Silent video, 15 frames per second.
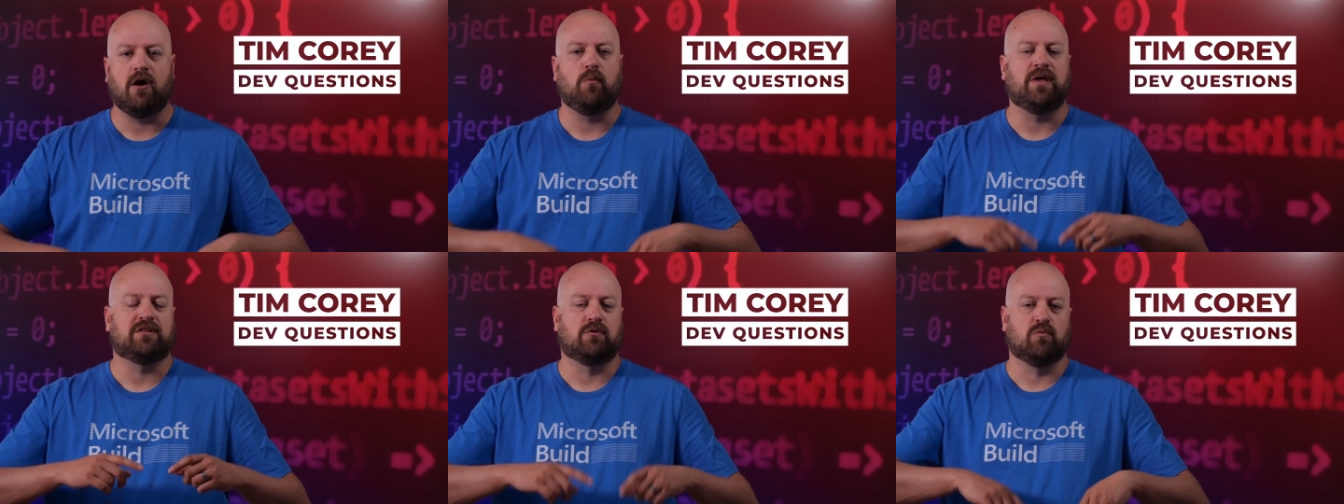
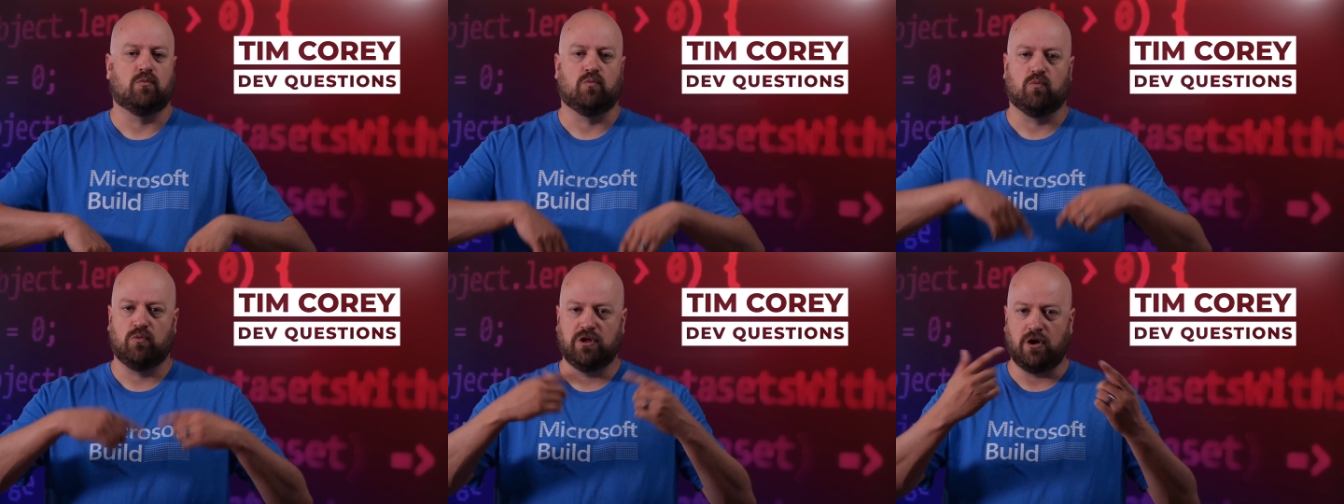down, we have
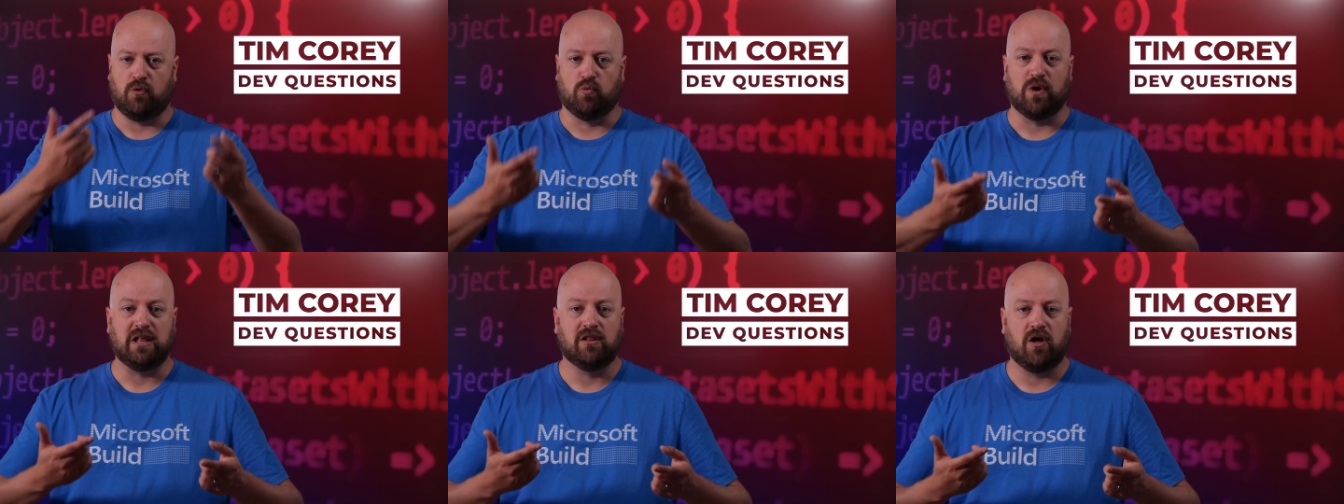to,
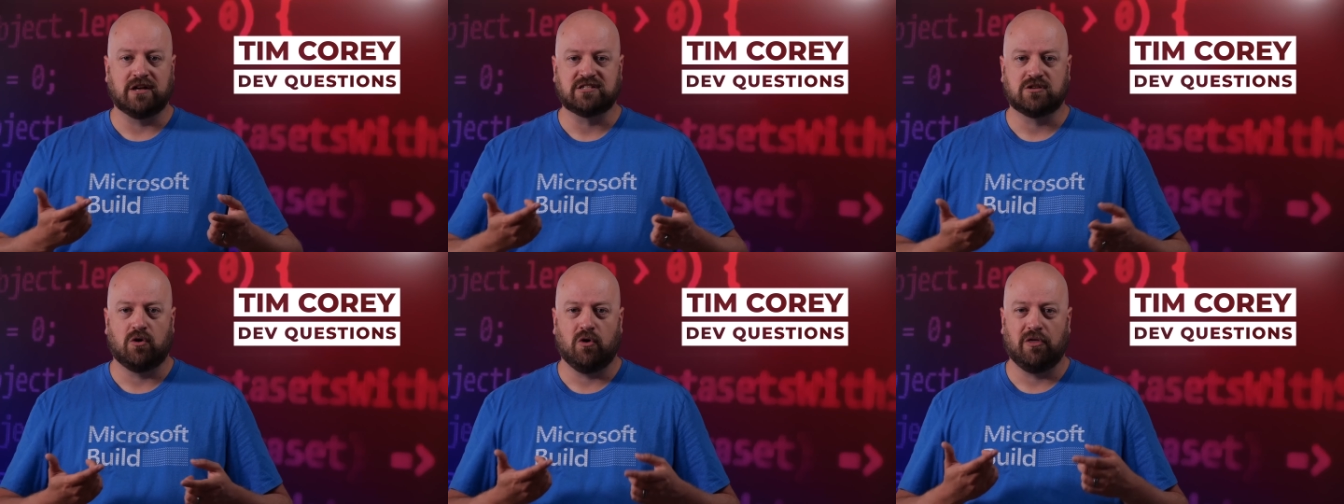
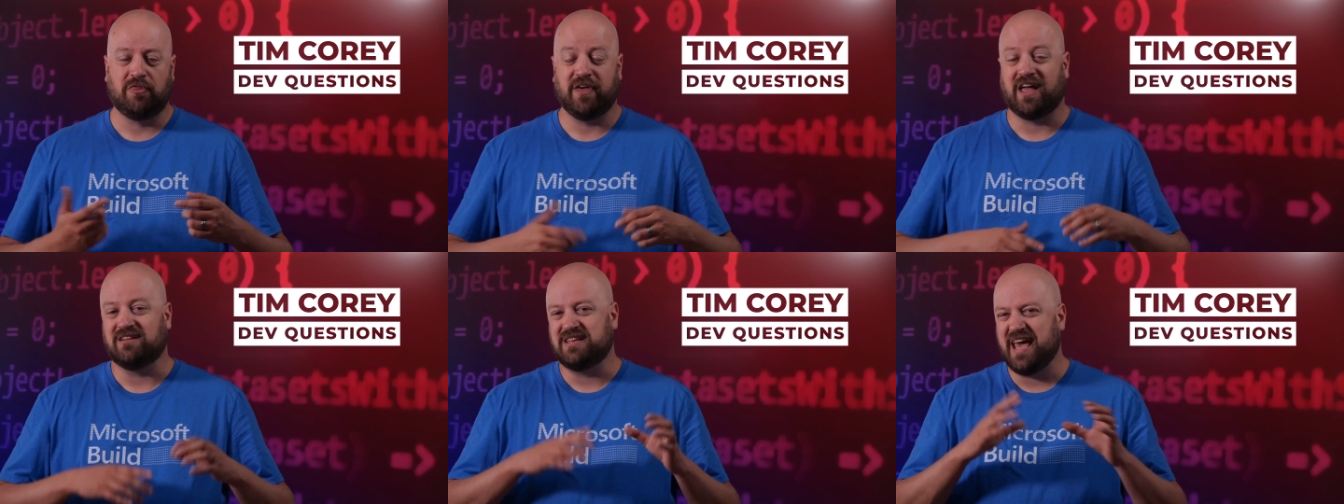relaunch the
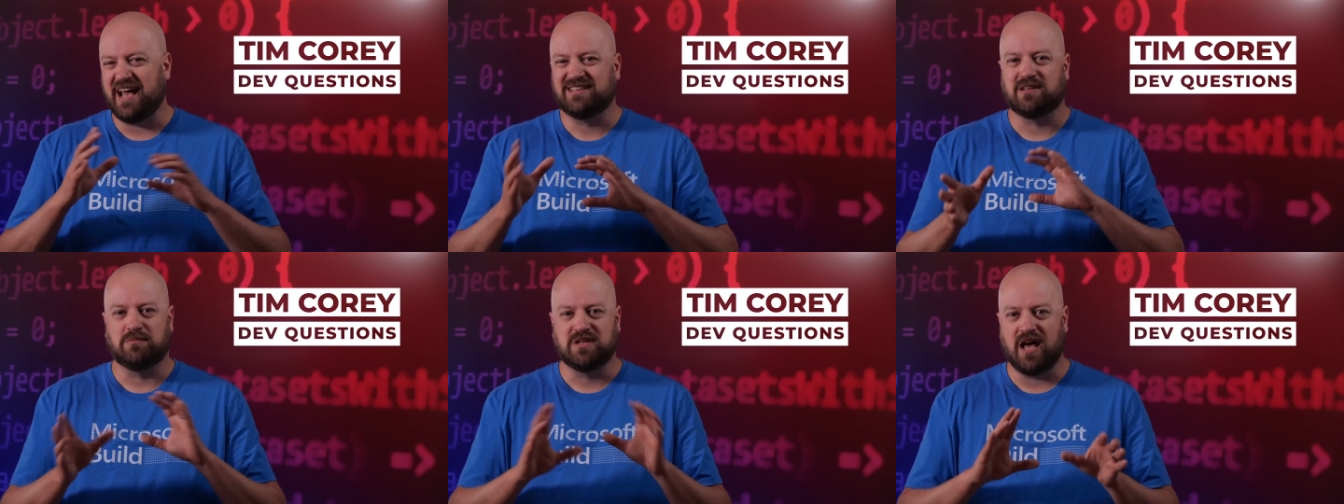whole thing. It
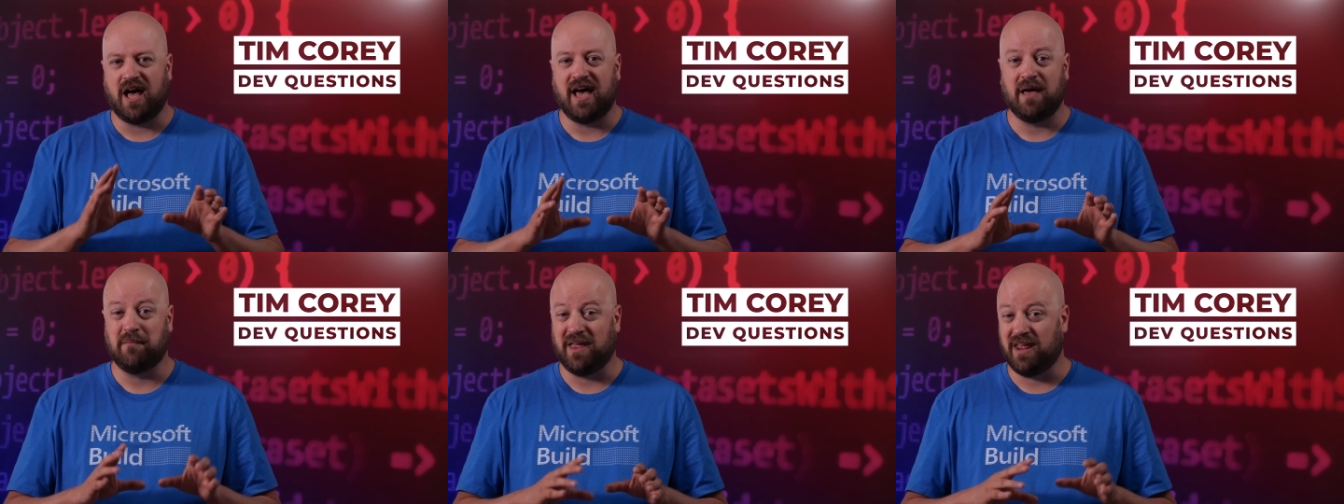takes some
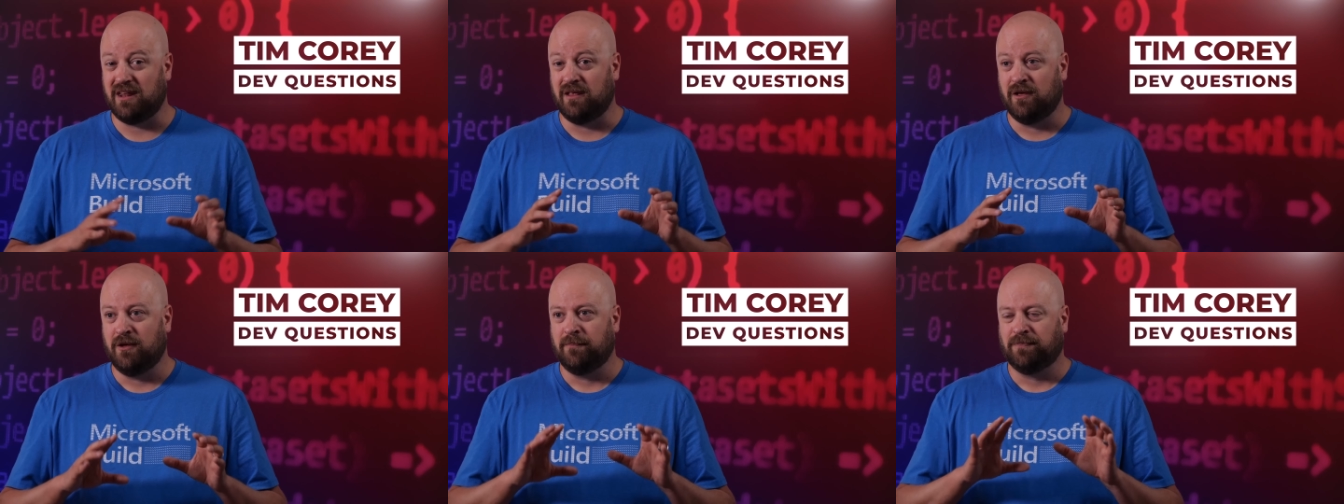time and
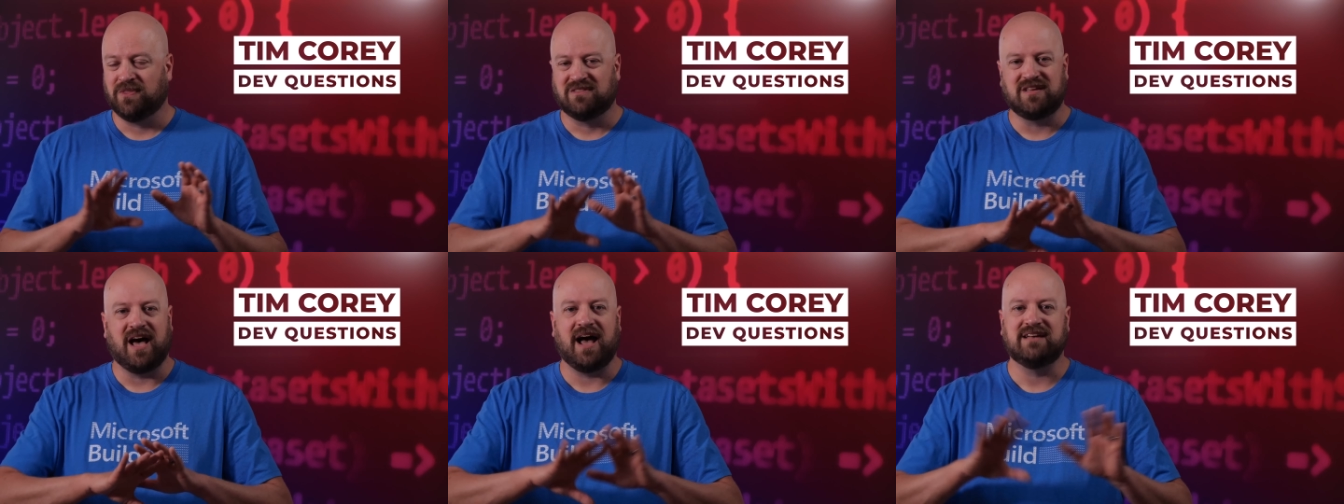it
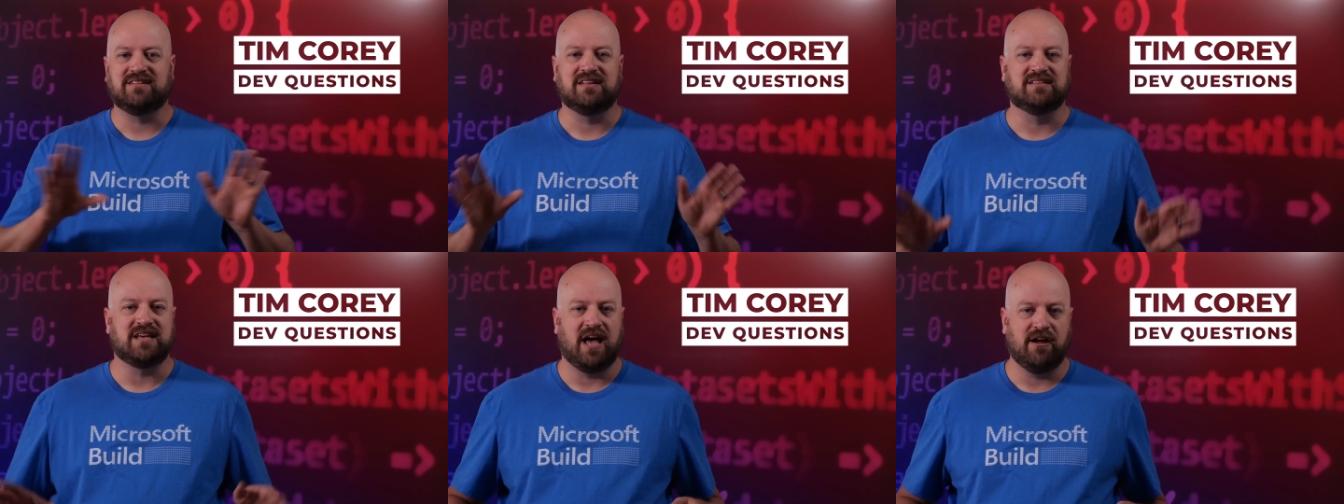
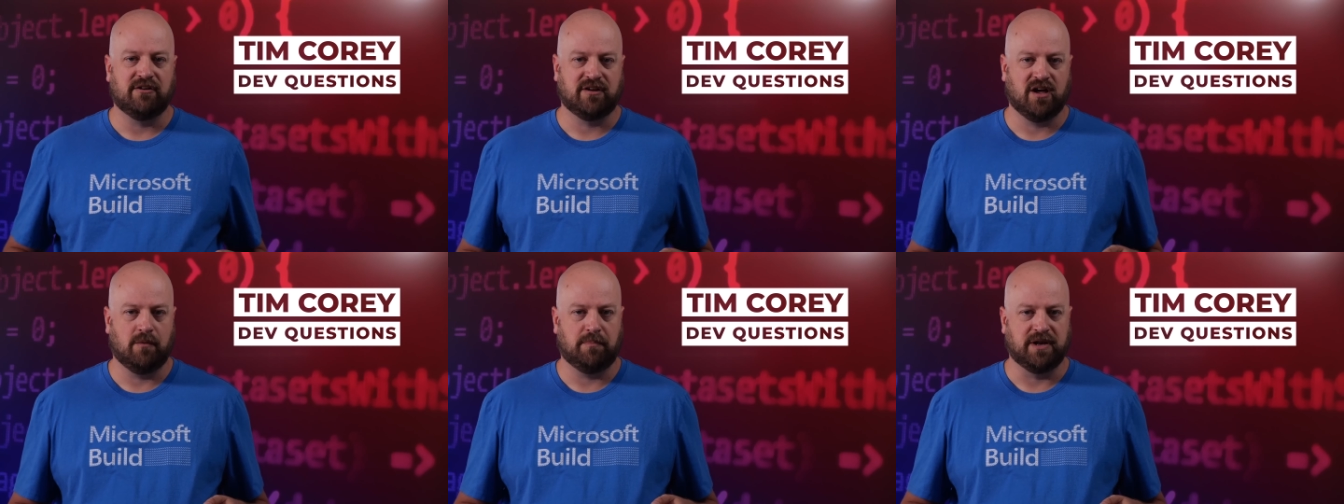ties the
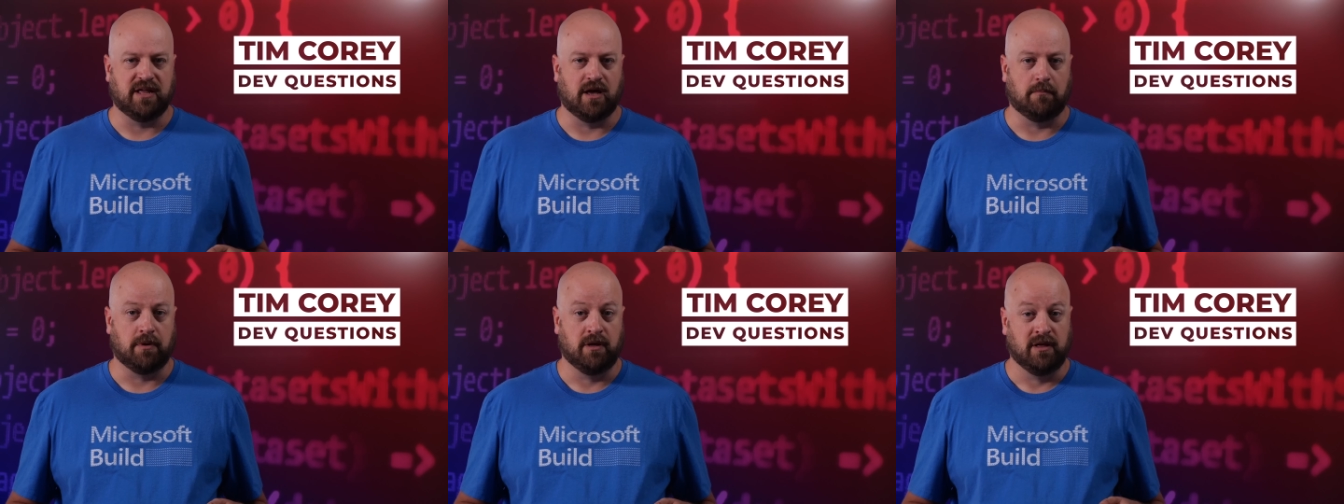entire
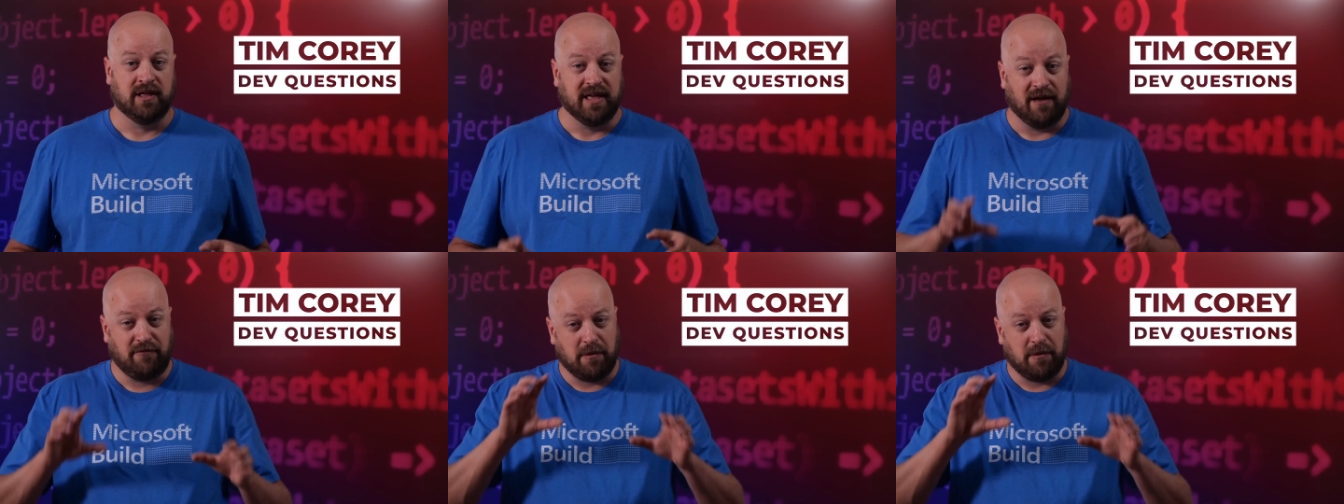company up.